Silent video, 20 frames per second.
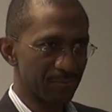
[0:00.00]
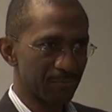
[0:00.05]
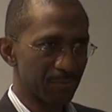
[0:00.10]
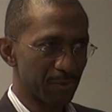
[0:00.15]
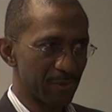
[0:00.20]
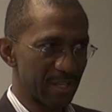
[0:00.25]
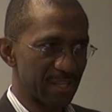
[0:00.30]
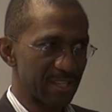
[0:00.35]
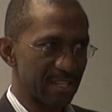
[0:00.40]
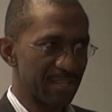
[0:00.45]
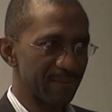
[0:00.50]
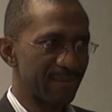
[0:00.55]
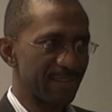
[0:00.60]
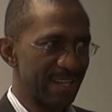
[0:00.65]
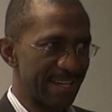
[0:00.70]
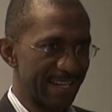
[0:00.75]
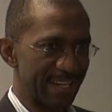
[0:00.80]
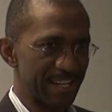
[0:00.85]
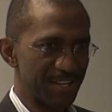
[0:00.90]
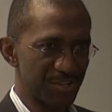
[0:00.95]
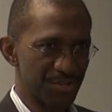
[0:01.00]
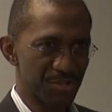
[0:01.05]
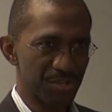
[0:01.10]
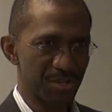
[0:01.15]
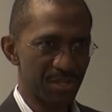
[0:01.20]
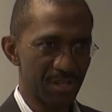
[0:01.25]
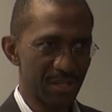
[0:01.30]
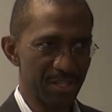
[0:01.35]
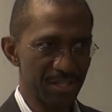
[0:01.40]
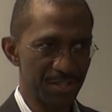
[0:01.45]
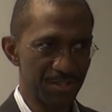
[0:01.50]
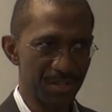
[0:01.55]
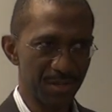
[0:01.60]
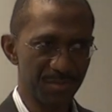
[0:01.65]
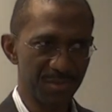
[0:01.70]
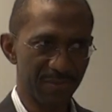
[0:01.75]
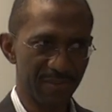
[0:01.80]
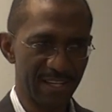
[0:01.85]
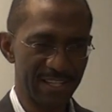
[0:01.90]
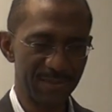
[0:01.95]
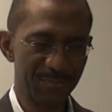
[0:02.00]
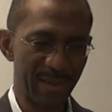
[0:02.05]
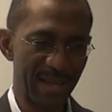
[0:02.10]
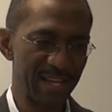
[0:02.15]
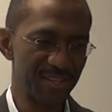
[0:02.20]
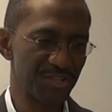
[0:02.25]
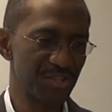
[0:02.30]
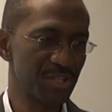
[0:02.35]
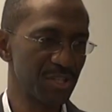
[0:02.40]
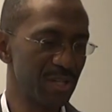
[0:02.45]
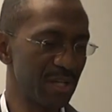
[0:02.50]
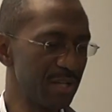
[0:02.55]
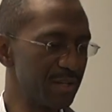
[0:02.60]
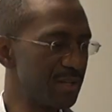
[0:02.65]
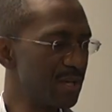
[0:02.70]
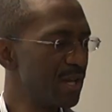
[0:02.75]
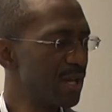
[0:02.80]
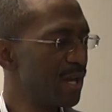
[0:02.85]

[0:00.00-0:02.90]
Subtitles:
for a given age in terms of expansion.